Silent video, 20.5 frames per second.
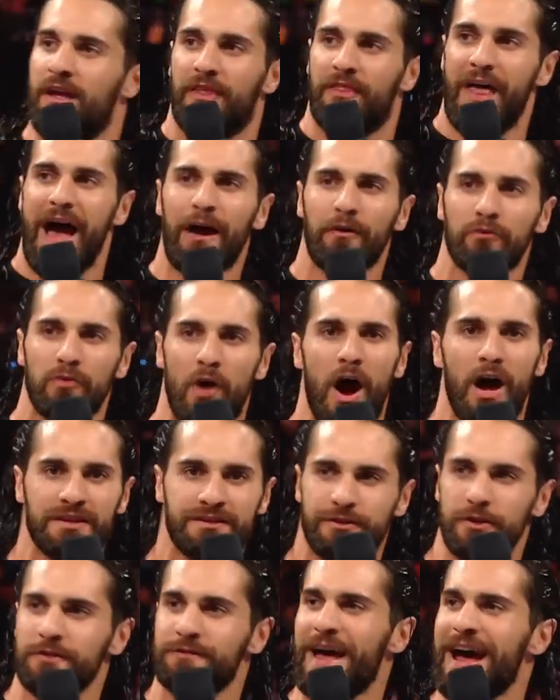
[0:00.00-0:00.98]
That
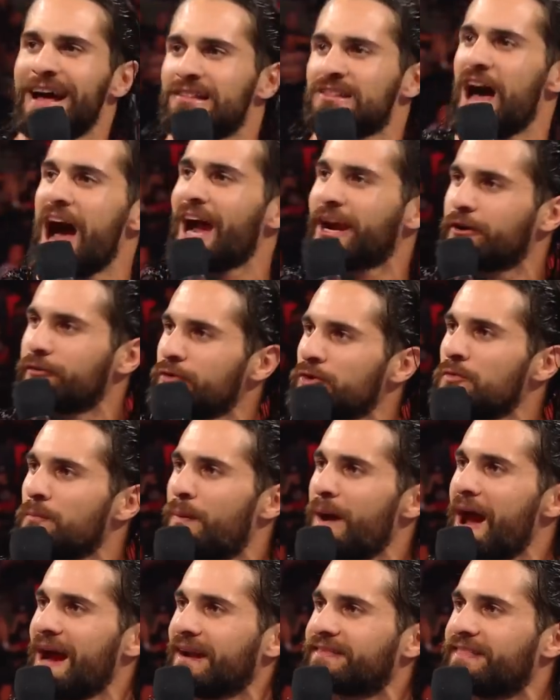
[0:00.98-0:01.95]
roster, that locker room
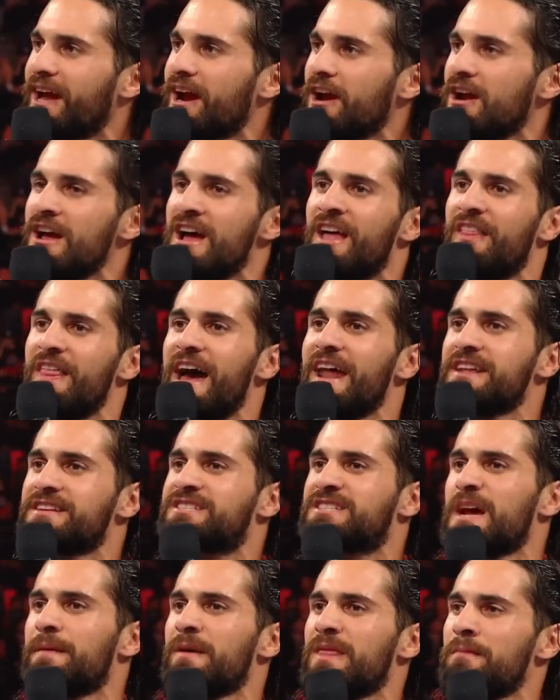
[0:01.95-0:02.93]
back there, that is
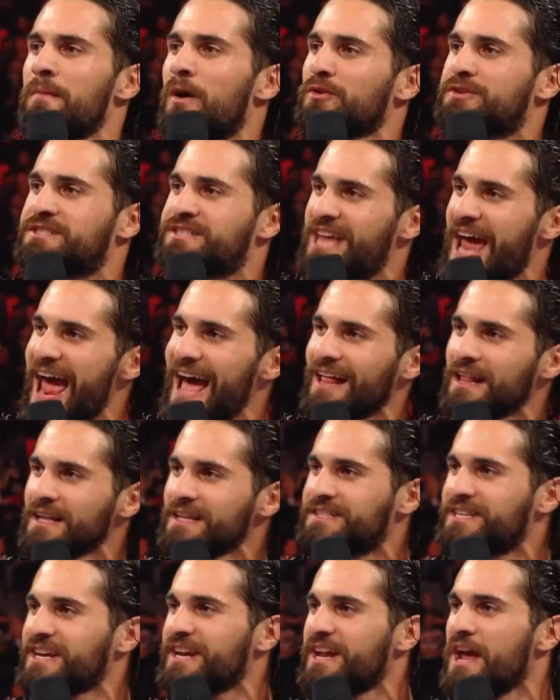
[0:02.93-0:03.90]
some of the most
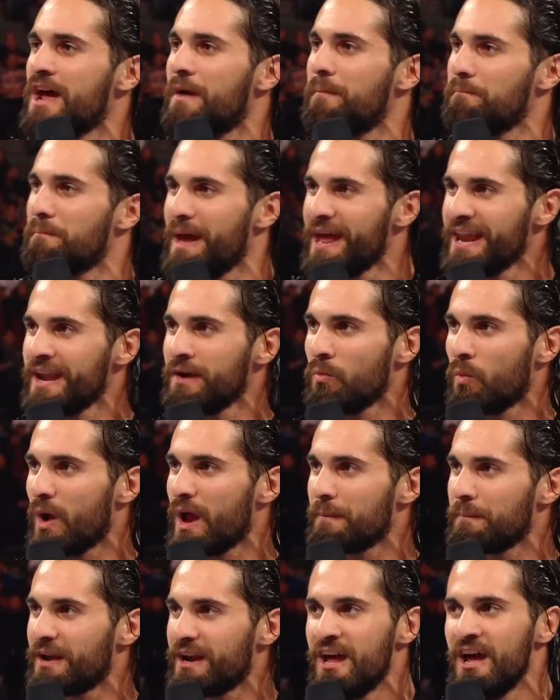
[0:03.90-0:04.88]
talented men and
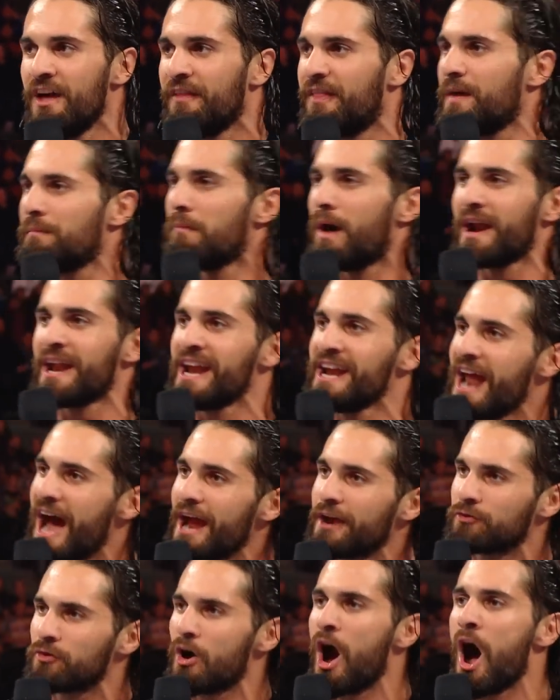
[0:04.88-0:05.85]
women that Monday
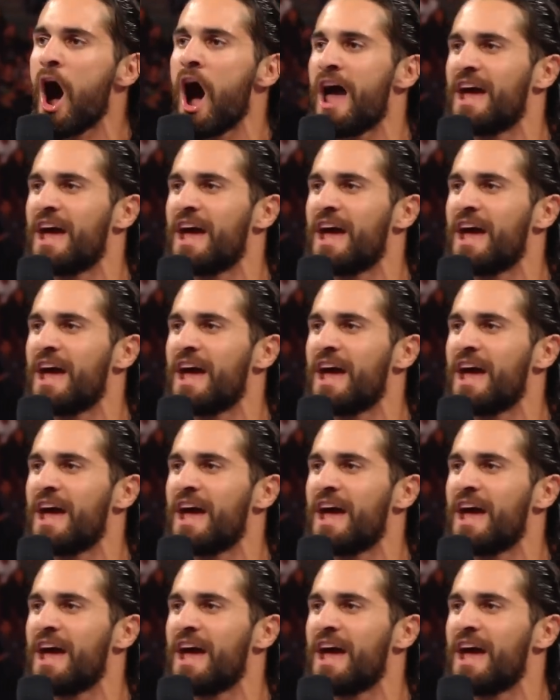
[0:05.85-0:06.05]
Night Raw